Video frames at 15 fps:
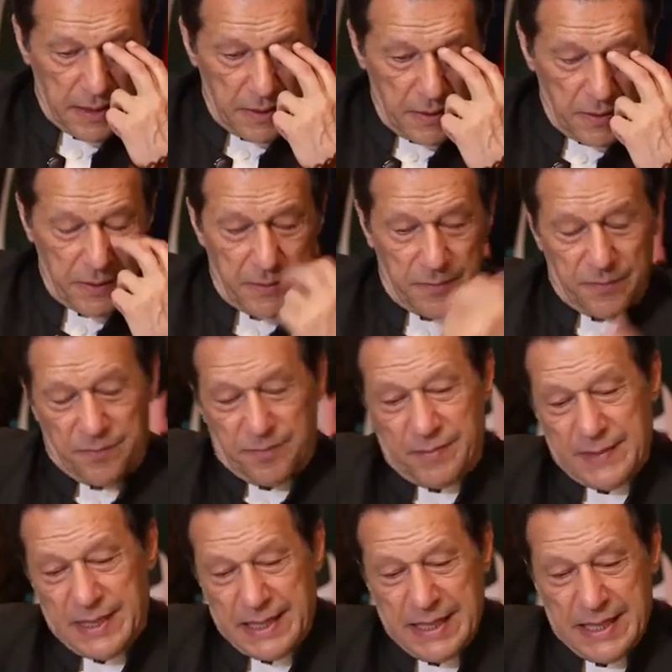Look,
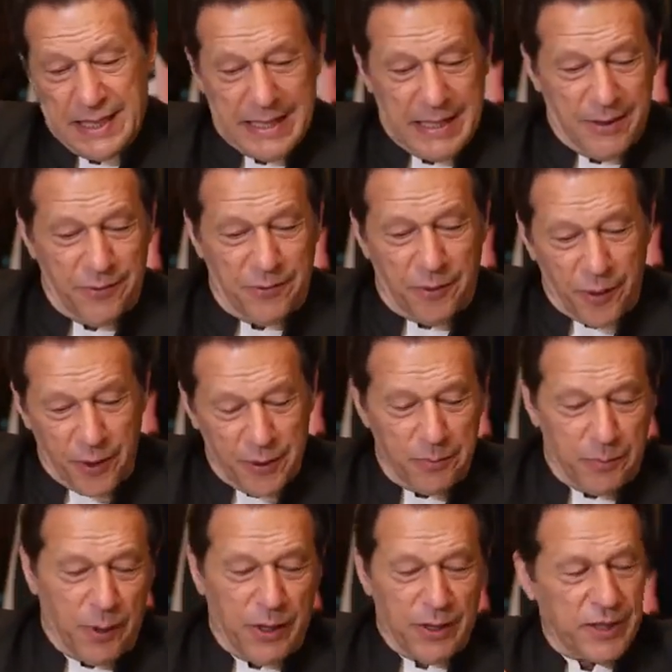foreign
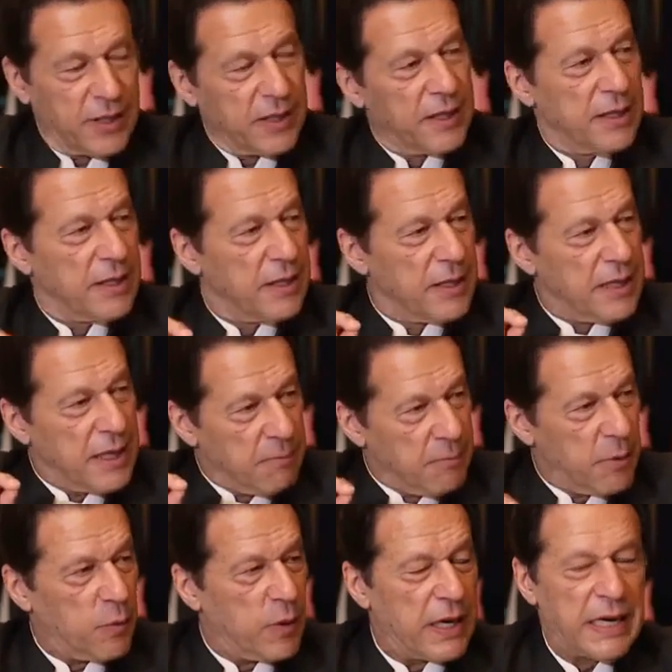policy,
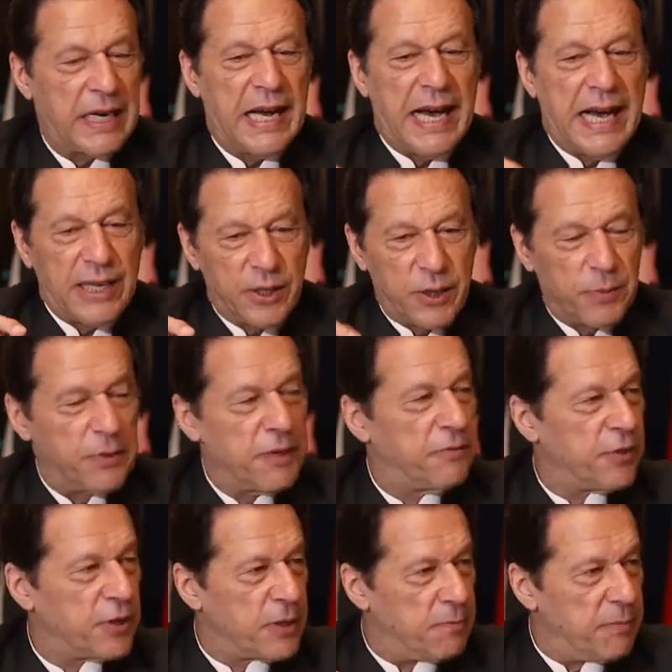number one, has to be
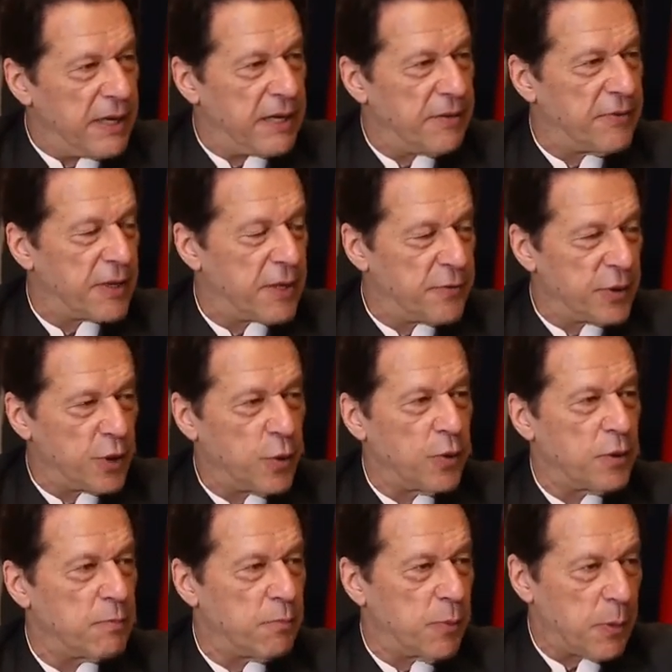for the benefit of your
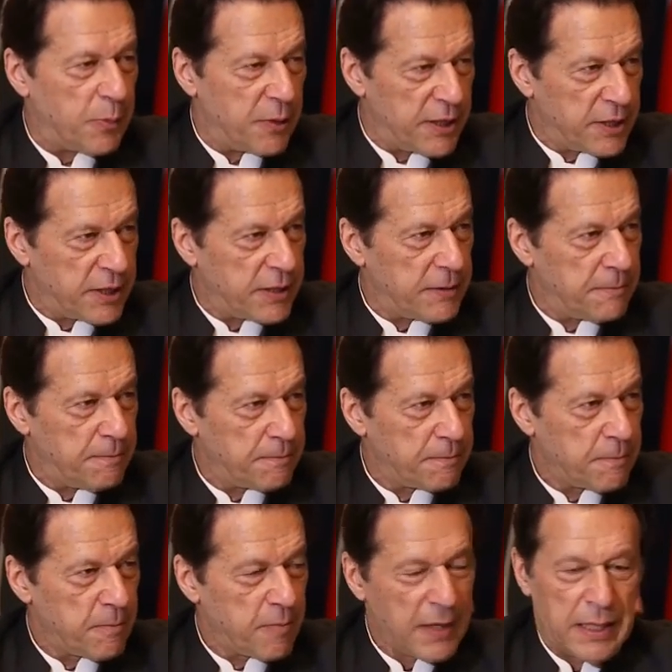own population.
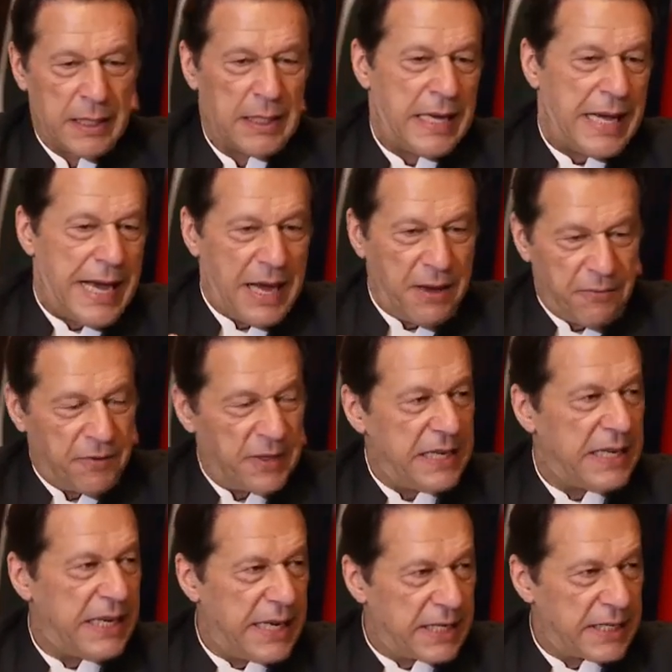Every
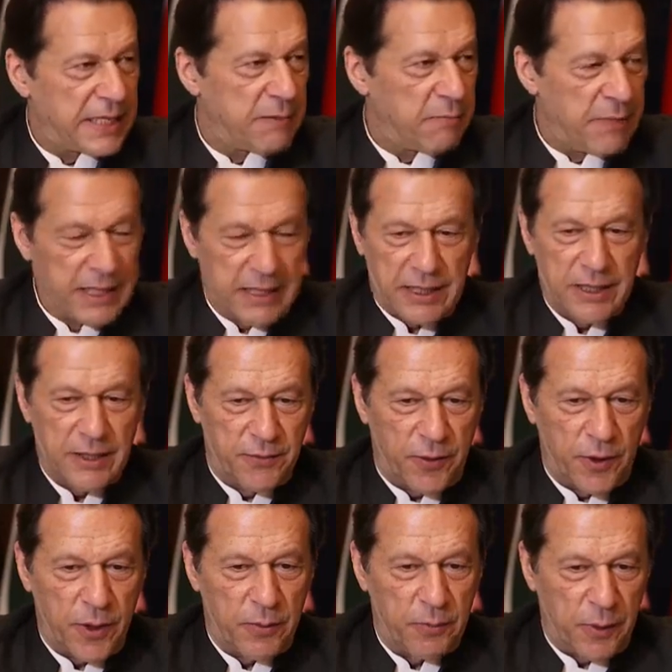nation makes its
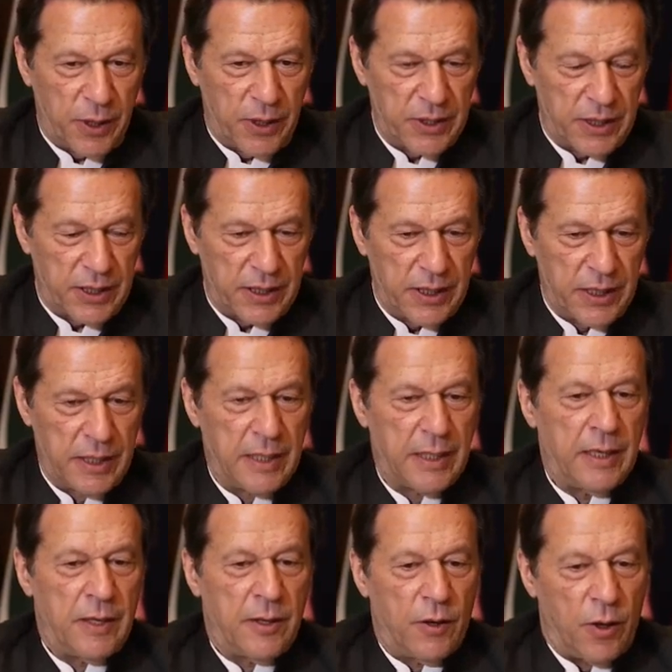foreign policy
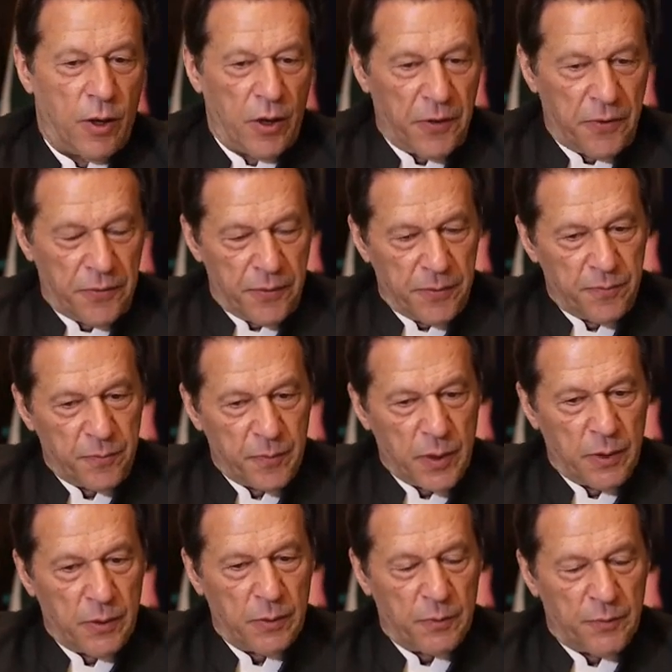
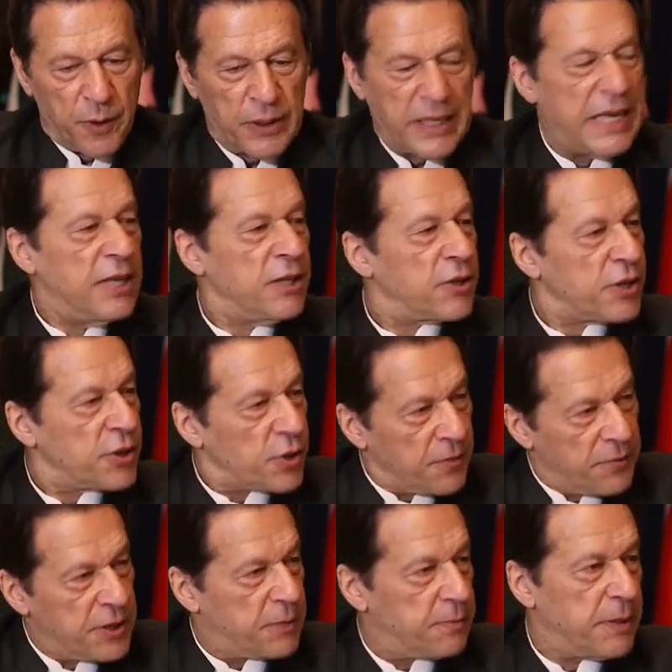for the interest
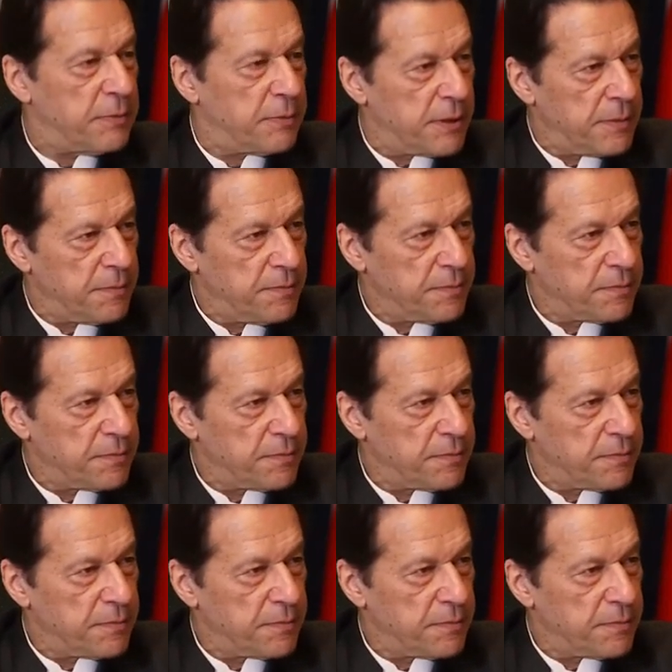of its people.